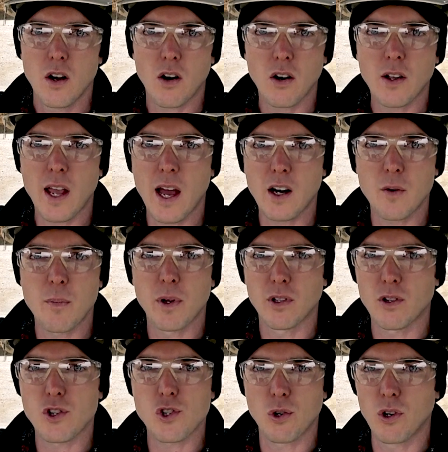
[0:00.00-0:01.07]
All
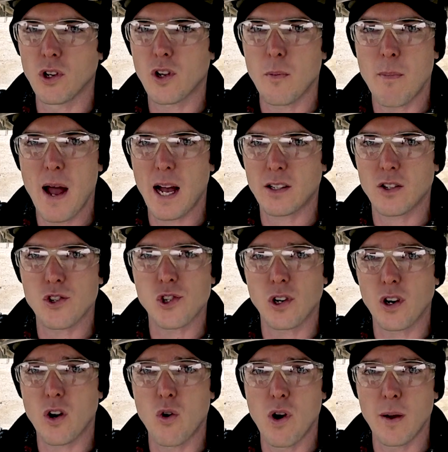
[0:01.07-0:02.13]
Caterpillar soil compactors
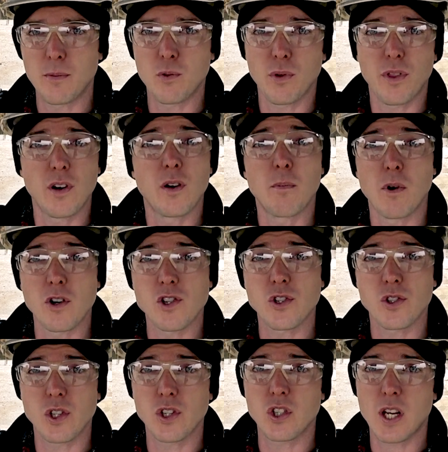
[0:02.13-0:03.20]
are equipped with an
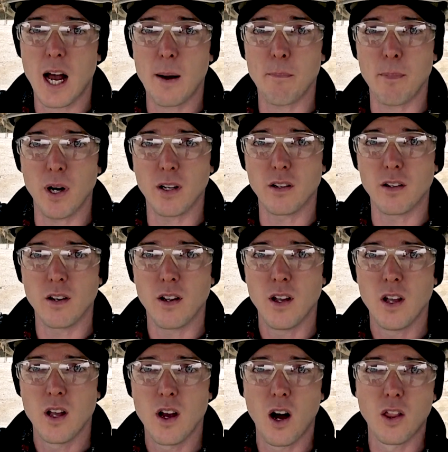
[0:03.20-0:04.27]
emergency stop button,
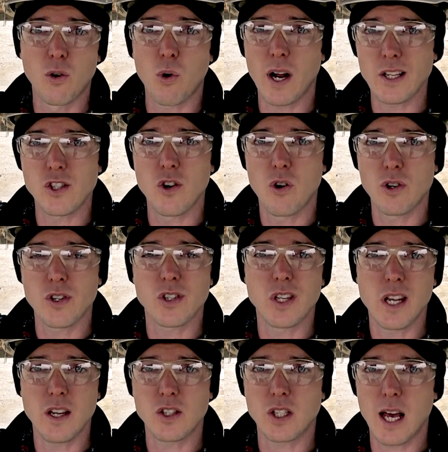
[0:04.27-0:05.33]
otherwise known as
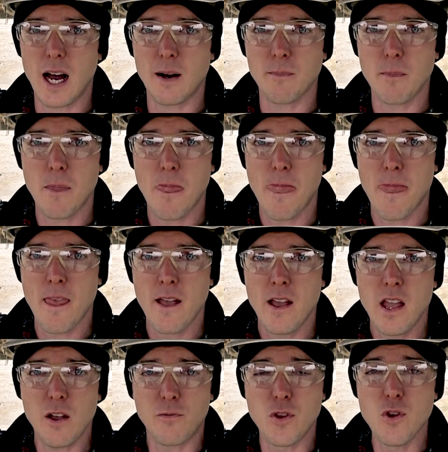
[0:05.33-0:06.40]
an e-stop.
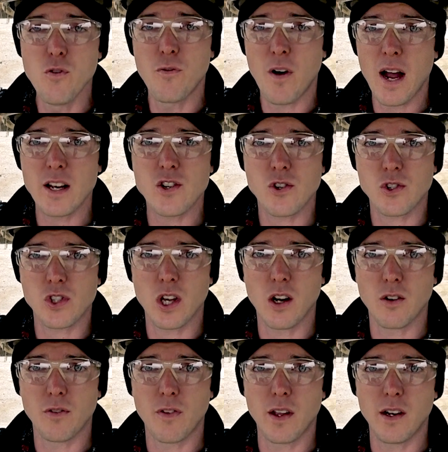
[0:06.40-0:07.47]
If you find
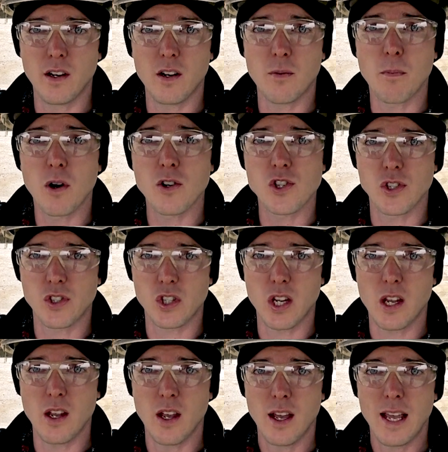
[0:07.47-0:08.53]
yourself in an
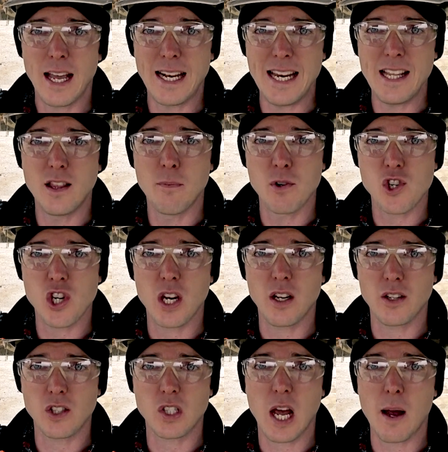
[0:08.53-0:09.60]
emergency and need the machine
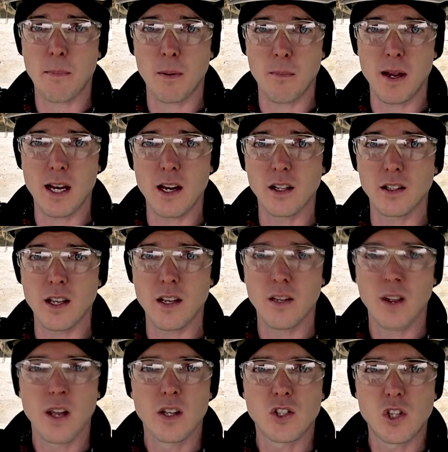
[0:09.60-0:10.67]
to stop immediately,
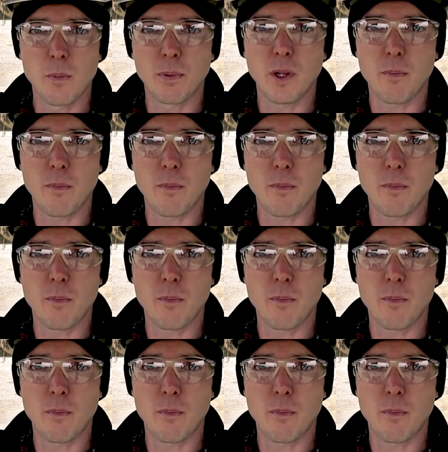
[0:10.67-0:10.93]
simply